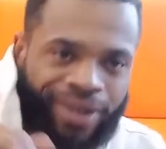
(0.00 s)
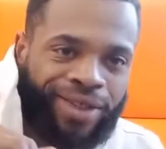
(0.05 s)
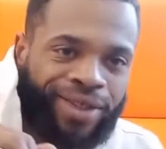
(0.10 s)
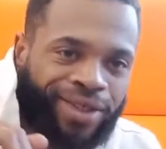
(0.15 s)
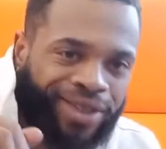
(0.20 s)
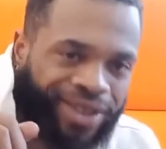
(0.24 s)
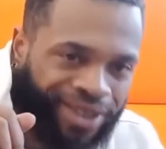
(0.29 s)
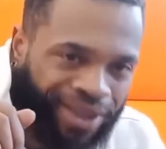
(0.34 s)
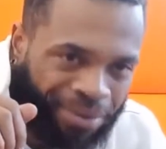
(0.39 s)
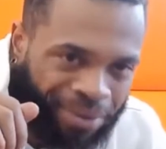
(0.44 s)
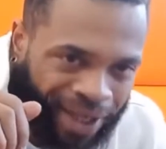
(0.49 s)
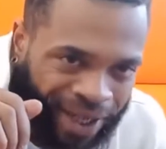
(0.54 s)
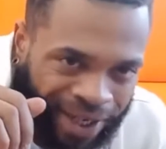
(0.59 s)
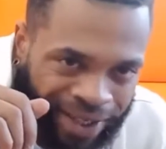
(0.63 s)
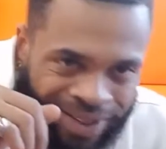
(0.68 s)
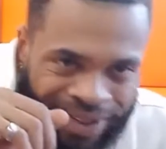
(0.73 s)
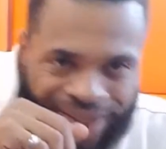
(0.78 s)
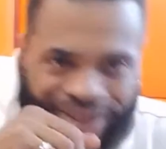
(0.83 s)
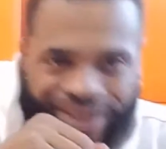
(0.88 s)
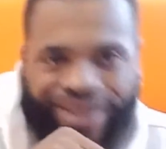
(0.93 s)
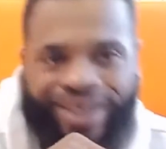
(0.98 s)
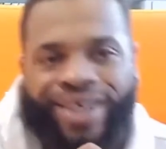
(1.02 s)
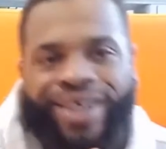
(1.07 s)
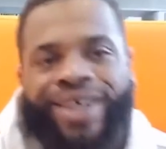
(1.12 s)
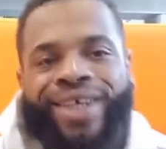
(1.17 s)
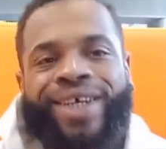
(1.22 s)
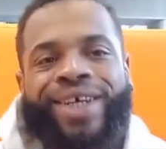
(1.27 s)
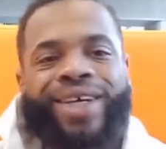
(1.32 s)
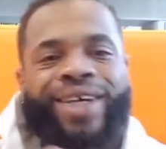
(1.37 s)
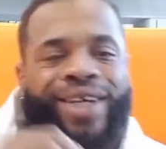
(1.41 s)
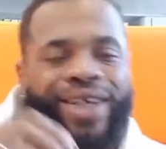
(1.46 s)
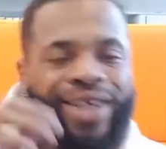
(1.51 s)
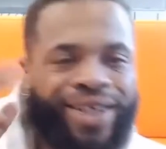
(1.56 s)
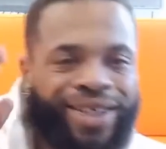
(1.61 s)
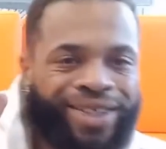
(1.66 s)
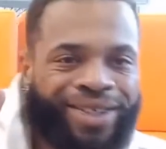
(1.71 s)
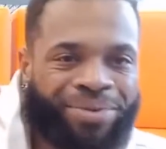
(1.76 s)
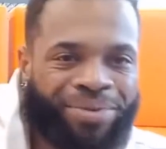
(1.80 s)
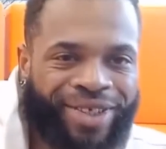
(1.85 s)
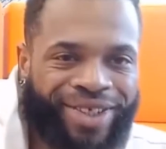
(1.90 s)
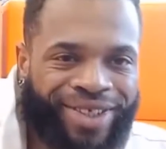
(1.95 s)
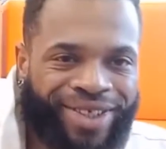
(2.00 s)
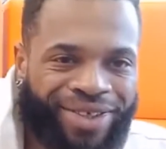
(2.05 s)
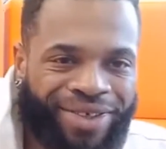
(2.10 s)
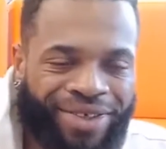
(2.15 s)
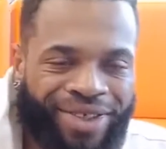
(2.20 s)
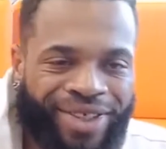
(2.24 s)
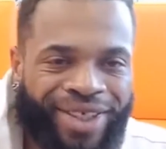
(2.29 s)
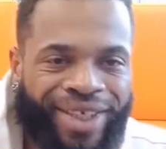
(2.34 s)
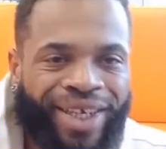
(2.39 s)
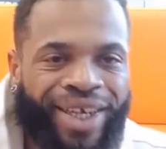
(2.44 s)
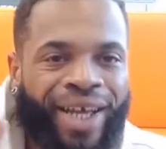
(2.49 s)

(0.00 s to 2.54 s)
what's up guys? It's me, Soji.